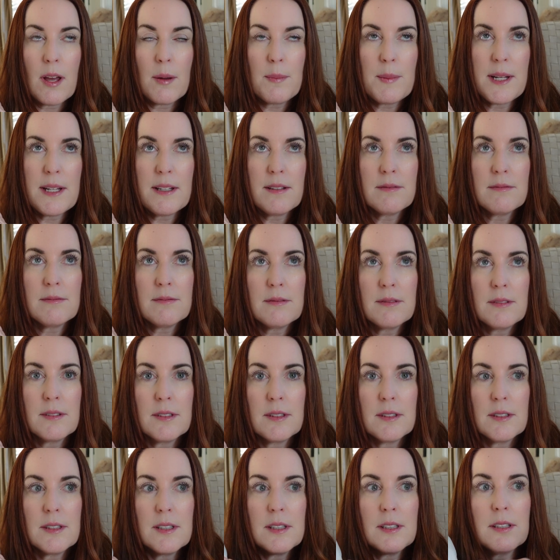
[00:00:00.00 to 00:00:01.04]
I mean,
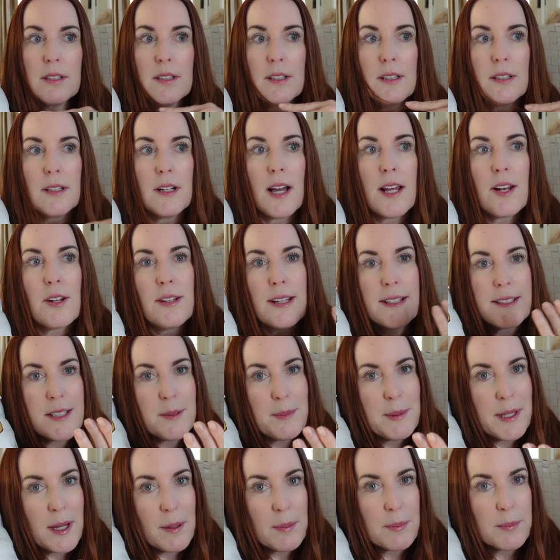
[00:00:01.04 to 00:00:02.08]
I don't like to
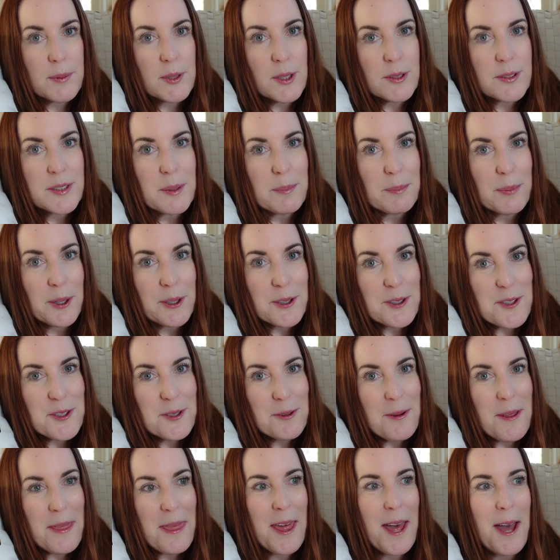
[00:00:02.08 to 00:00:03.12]
be up close and personal
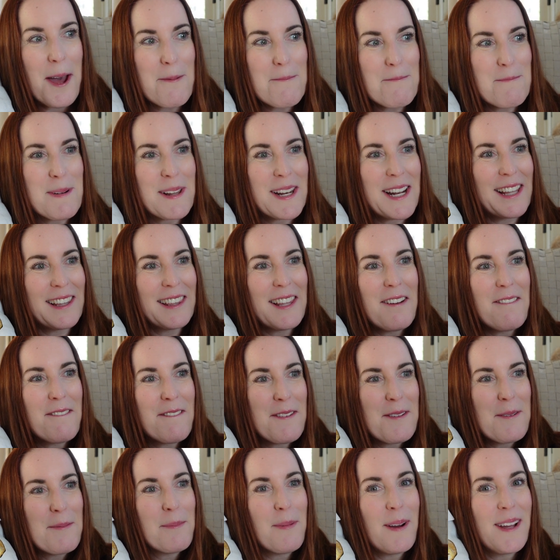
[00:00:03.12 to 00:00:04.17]
with them, but I love
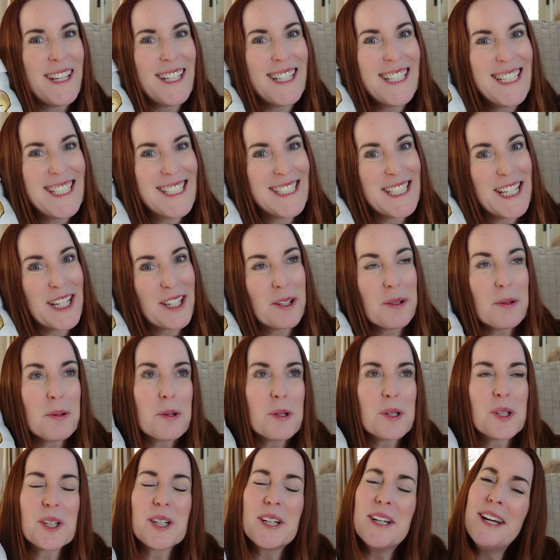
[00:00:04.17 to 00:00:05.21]
them in
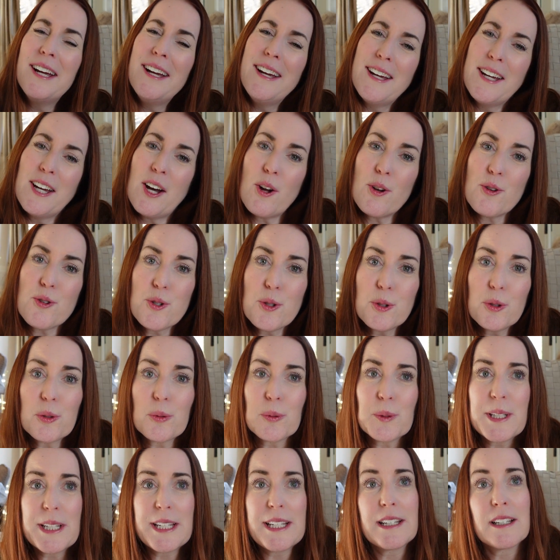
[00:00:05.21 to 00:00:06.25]
decor, on
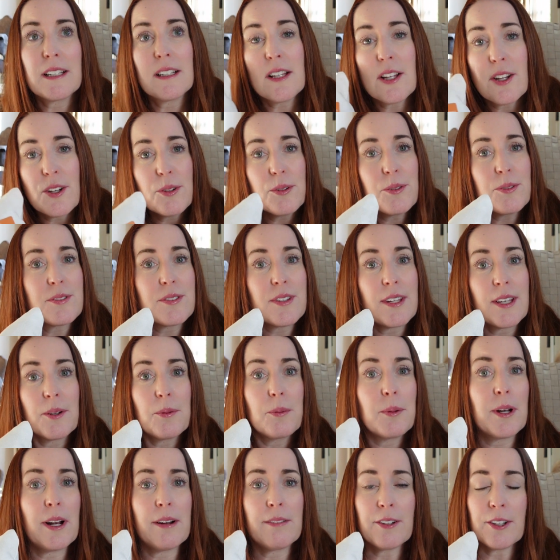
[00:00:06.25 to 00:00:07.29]
jewelry, clothes, like
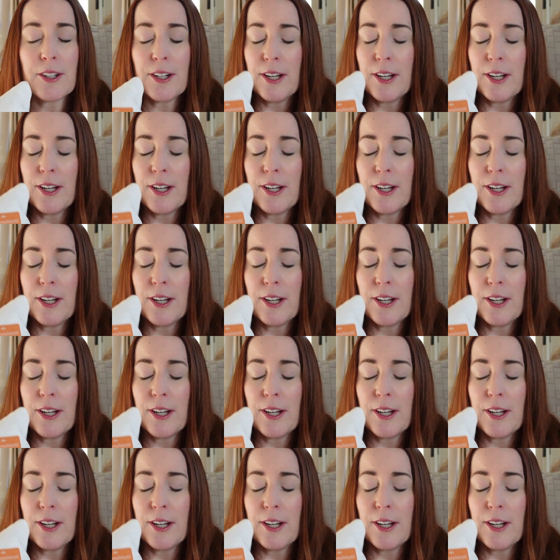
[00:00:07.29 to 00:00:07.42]
whatever.